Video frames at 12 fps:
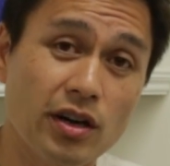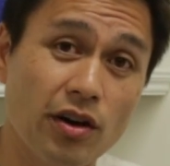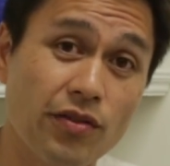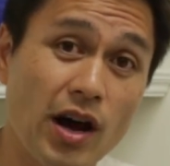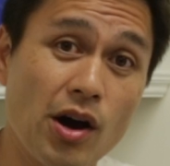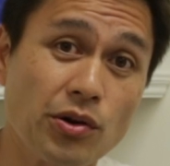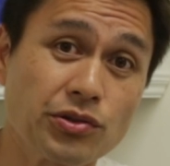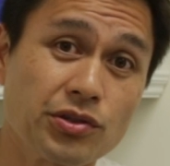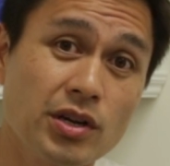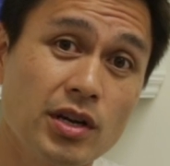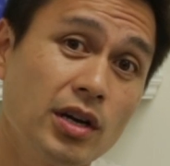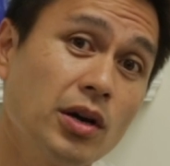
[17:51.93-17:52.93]
of House
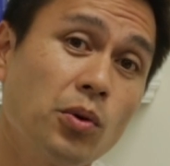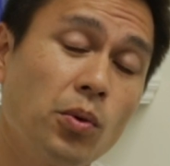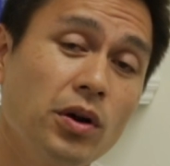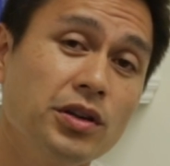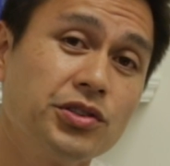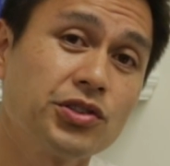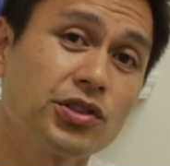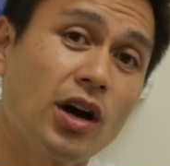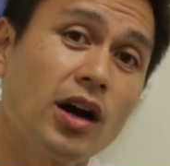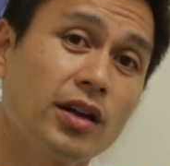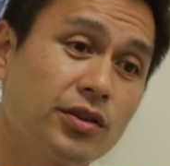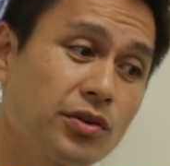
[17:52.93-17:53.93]
was
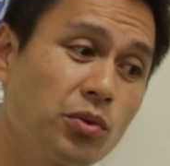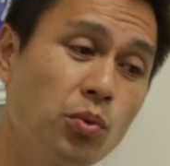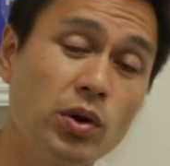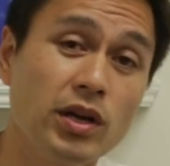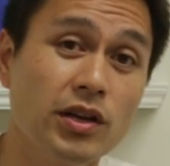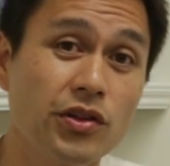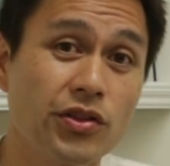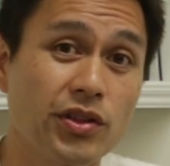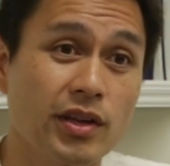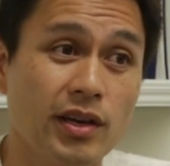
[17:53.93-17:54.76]
shot with